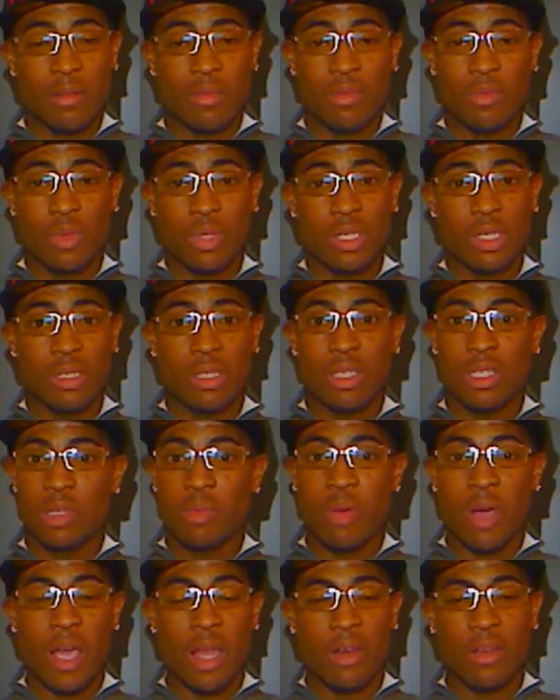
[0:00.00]
which is just
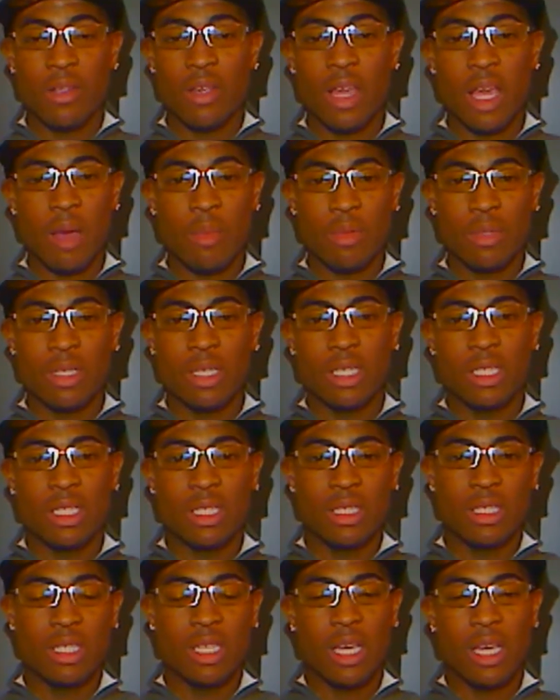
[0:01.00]
spying on your
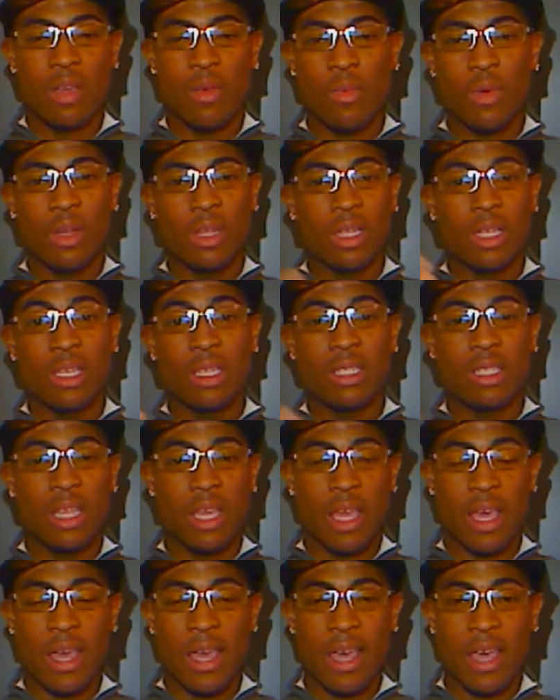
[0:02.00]
competition, checking what links they
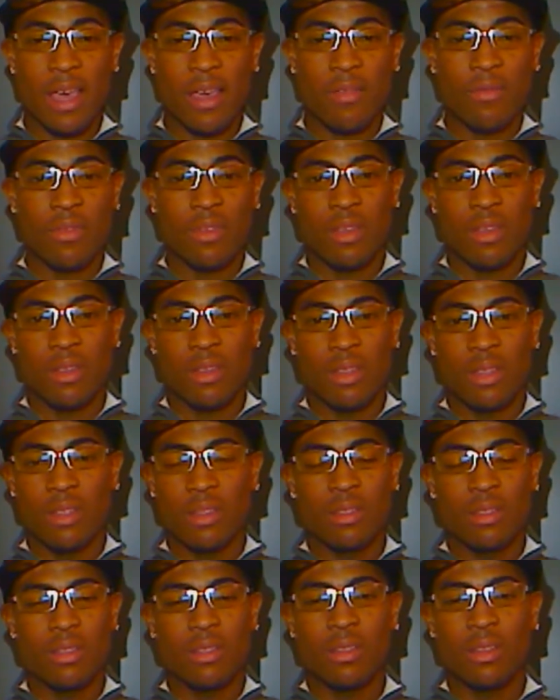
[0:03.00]
have,
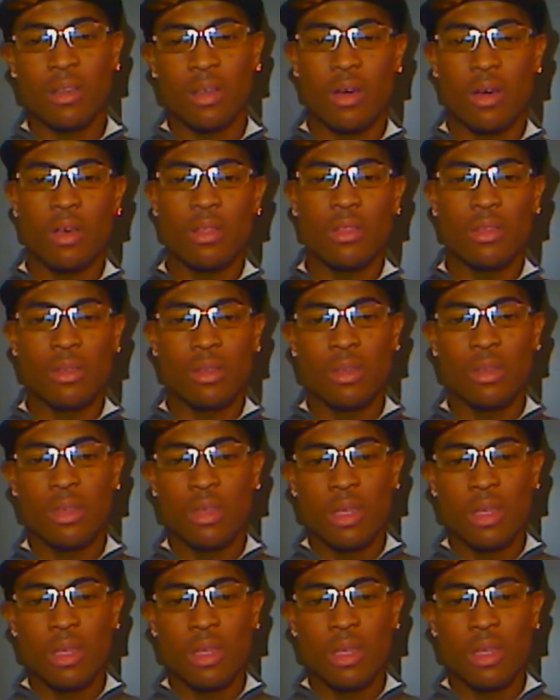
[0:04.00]
and all the,